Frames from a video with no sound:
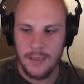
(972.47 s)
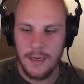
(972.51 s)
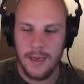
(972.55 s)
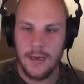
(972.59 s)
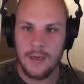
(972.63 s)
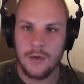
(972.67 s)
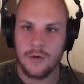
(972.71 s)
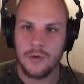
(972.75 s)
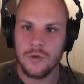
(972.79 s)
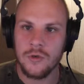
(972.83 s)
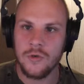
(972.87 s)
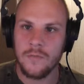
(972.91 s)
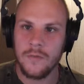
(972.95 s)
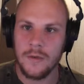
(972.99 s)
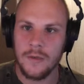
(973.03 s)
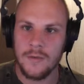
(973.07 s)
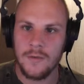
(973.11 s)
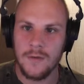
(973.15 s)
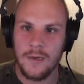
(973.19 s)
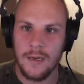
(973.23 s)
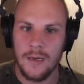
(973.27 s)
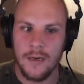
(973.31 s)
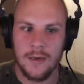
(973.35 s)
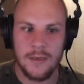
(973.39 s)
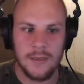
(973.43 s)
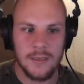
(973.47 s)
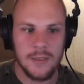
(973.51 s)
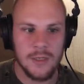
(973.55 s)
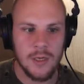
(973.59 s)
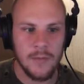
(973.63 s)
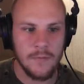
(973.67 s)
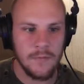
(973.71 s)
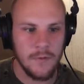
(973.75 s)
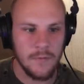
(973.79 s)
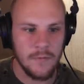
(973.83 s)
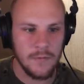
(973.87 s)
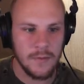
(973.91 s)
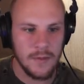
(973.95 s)
and I also want to layer this
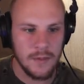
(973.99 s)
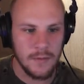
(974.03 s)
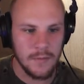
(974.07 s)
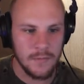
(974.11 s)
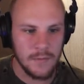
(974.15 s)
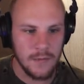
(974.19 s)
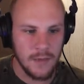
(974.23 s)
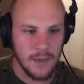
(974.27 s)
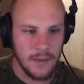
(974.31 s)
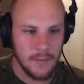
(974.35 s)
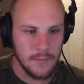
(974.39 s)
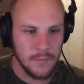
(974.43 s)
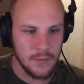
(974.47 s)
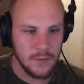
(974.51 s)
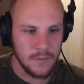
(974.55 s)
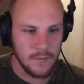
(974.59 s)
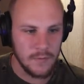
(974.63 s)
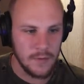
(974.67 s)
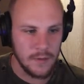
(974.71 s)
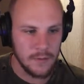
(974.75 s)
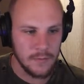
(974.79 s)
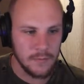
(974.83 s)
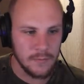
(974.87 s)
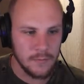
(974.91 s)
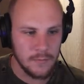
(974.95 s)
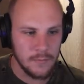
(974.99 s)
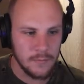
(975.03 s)
up with a different atmosphere.